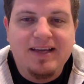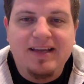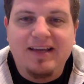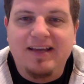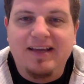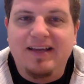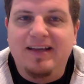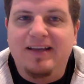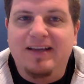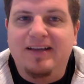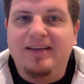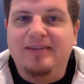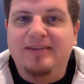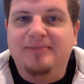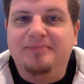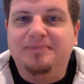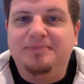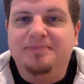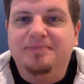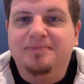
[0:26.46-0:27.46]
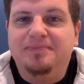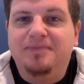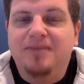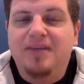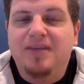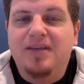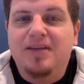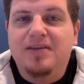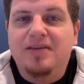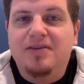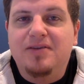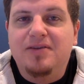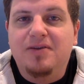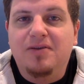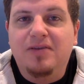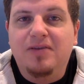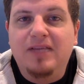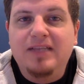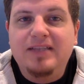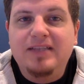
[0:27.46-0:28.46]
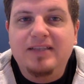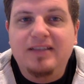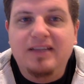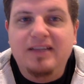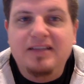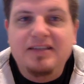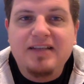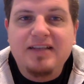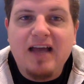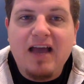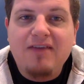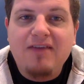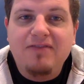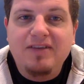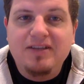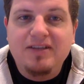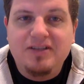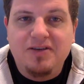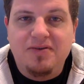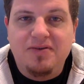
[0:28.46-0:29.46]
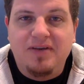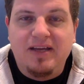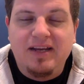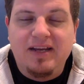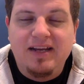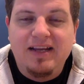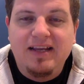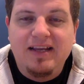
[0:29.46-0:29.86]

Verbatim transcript: Um, so let's let's dive into it.